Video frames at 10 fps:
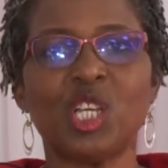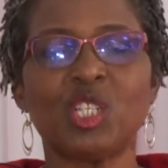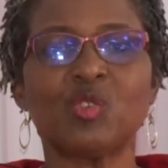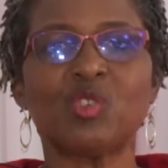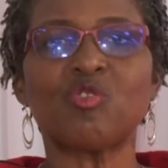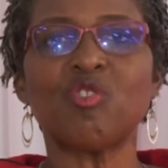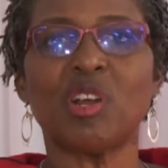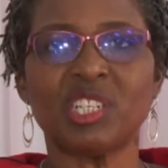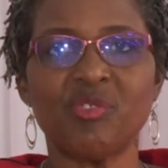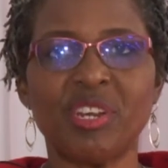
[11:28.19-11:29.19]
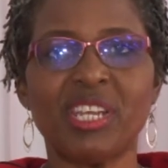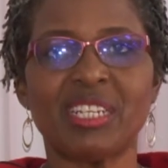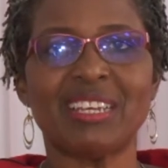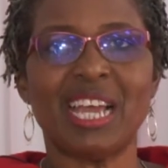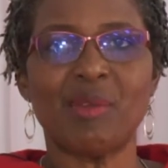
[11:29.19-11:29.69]
So structuring your
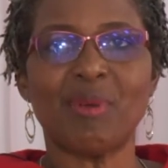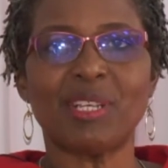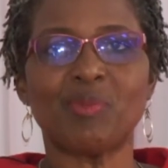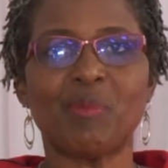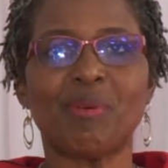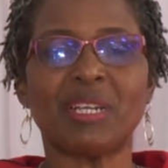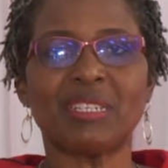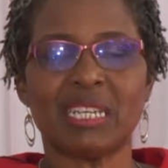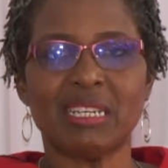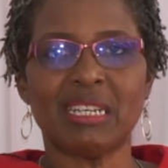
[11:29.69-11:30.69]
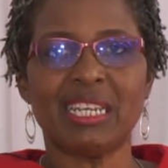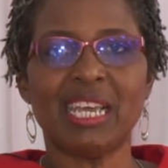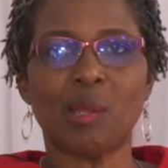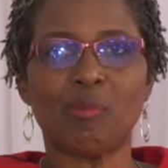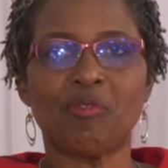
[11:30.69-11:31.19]
time has been particularly
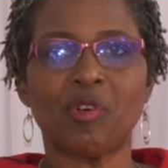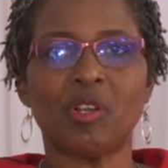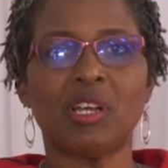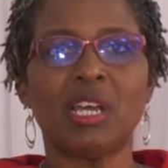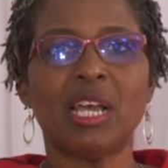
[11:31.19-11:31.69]
helpful